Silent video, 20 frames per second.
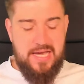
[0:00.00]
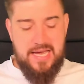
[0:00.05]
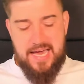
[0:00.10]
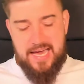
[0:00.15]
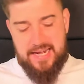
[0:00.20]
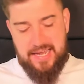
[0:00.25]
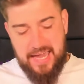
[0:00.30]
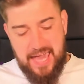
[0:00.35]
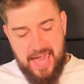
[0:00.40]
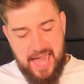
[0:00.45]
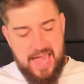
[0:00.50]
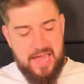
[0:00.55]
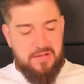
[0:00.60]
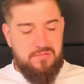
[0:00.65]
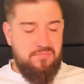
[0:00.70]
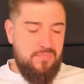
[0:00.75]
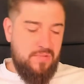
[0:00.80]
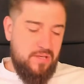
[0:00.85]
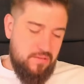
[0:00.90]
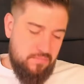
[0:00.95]
And
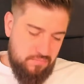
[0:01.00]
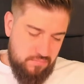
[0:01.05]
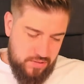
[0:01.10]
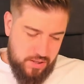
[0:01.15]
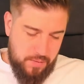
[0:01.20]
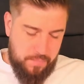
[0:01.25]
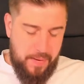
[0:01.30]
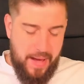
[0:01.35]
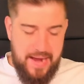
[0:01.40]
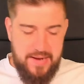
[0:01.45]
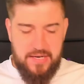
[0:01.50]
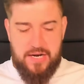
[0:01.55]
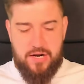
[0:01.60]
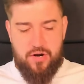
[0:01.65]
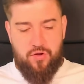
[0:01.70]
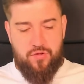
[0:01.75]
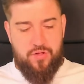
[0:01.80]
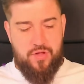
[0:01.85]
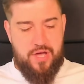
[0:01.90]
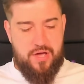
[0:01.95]
again, depending
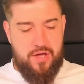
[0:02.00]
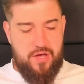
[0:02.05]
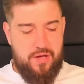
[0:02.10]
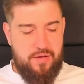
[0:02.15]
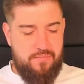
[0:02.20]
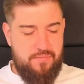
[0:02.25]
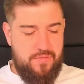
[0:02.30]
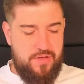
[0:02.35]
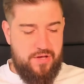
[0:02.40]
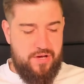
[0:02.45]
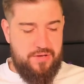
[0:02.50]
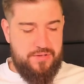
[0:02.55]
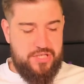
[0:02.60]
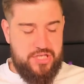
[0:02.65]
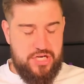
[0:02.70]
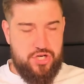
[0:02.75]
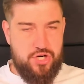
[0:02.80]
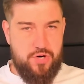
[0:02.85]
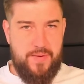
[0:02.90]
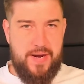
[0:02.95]
on the
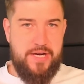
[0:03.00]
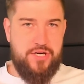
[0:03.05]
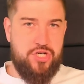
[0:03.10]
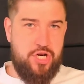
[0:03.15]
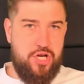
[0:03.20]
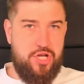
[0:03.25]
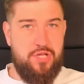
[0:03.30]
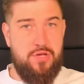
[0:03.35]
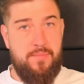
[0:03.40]
situation,